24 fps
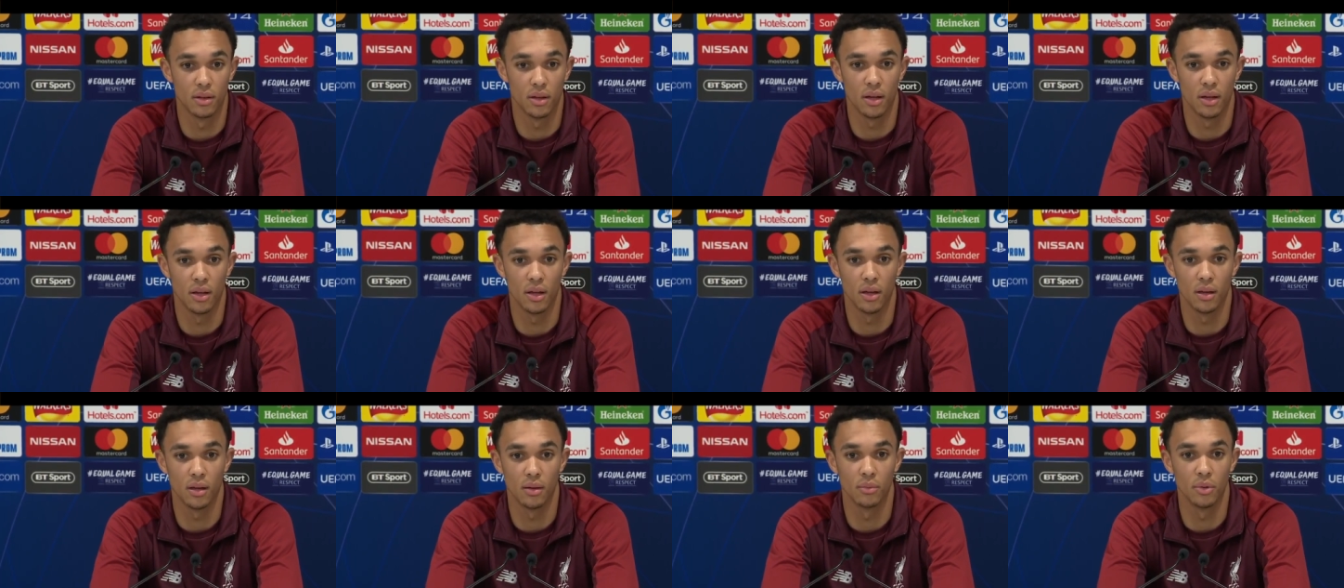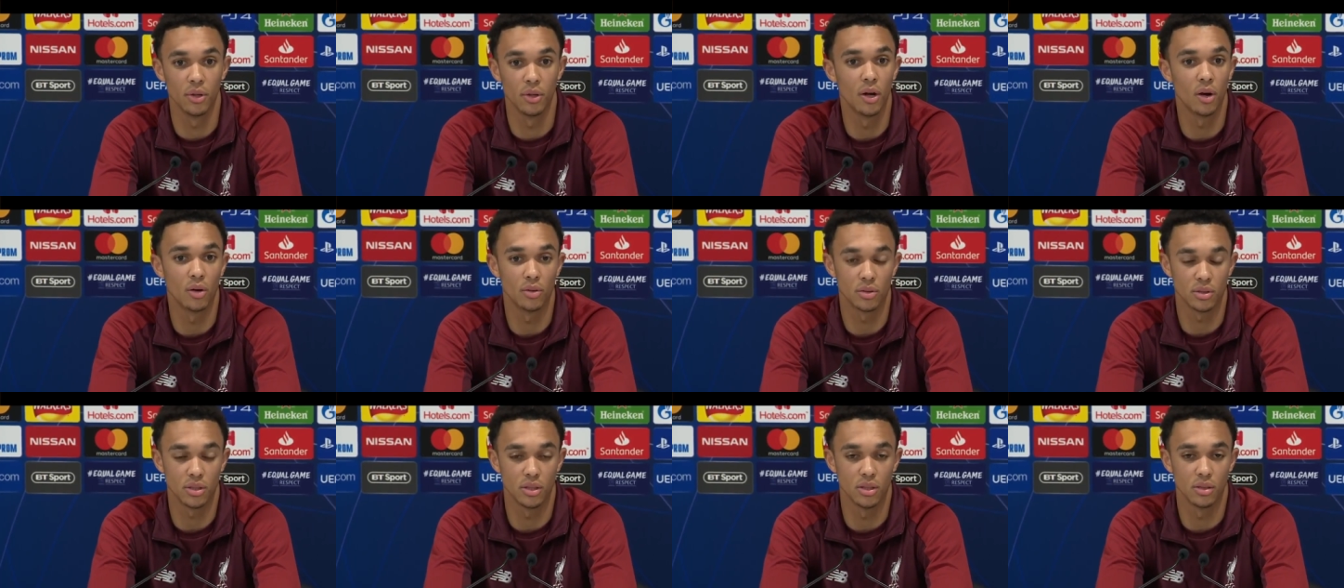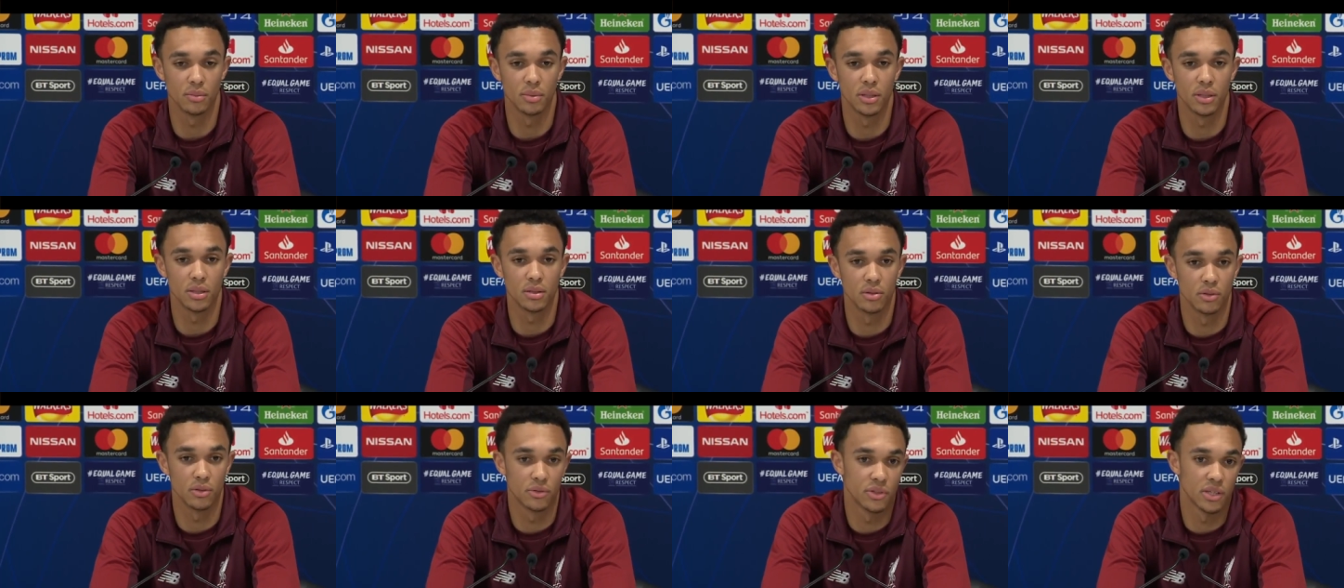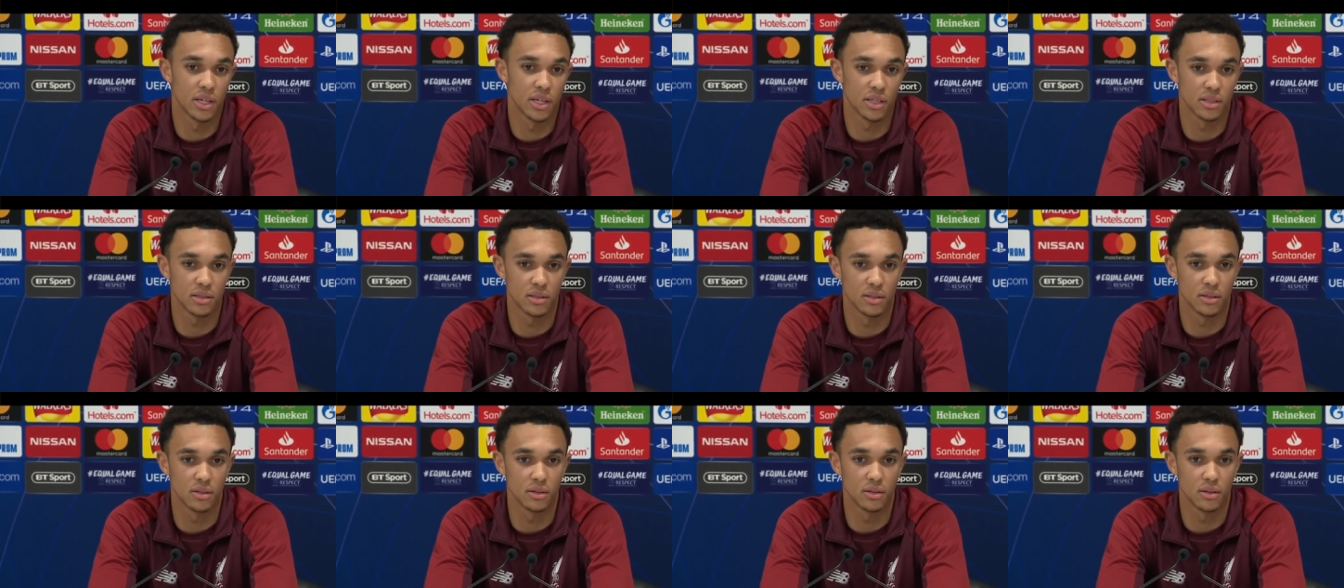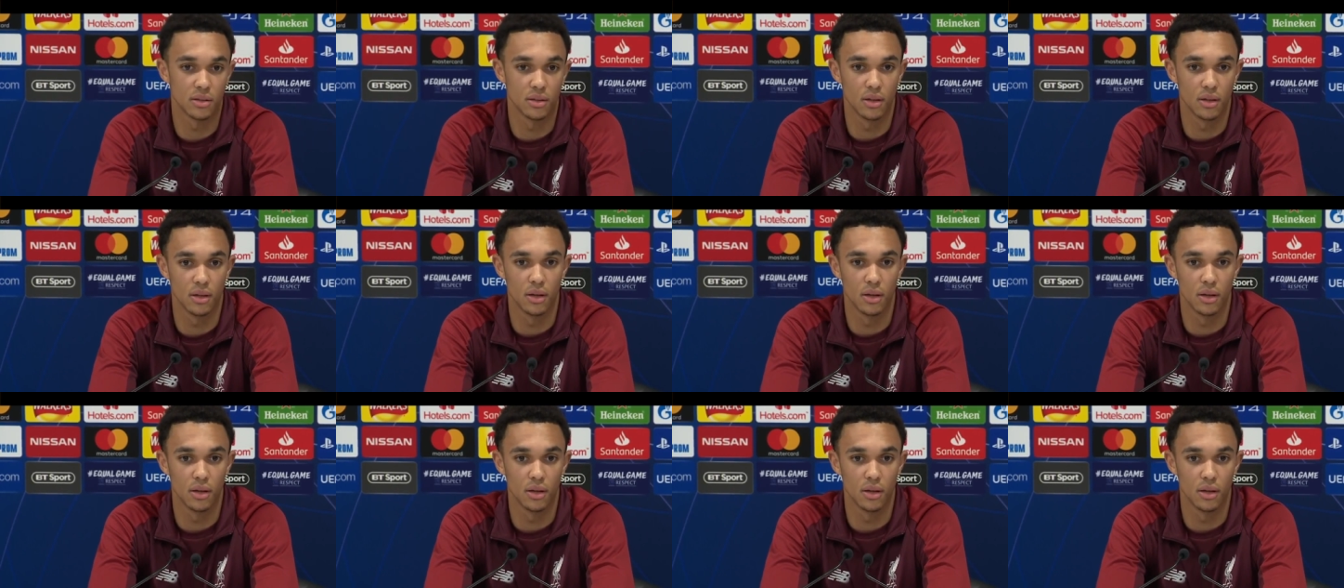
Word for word: uh, we know it's going to be a tough test, and